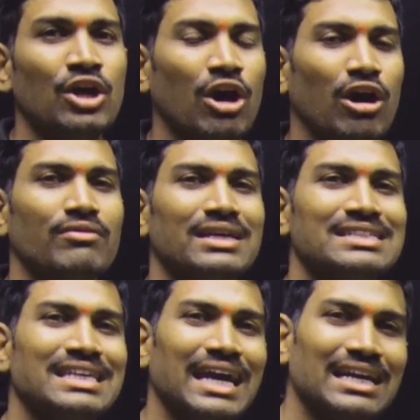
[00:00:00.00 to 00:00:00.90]
How
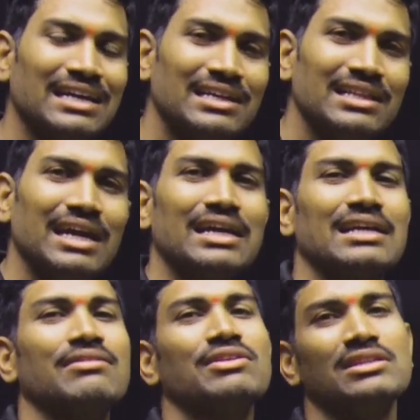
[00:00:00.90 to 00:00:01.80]
exactly they are
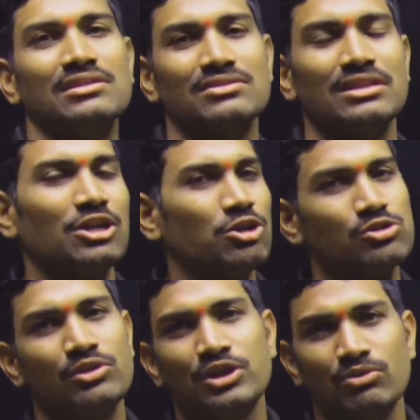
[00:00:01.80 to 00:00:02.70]
giving this, that also
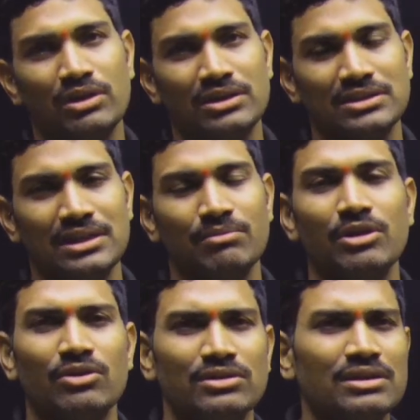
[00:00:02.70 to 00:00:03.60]
you need to understand,
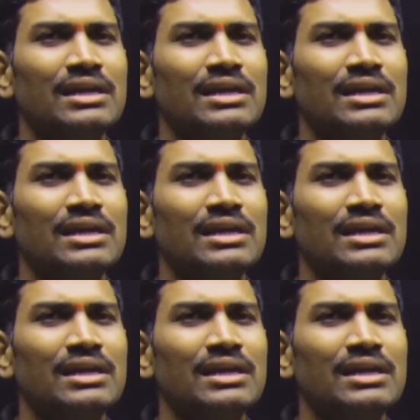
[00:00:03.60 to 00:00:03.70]
because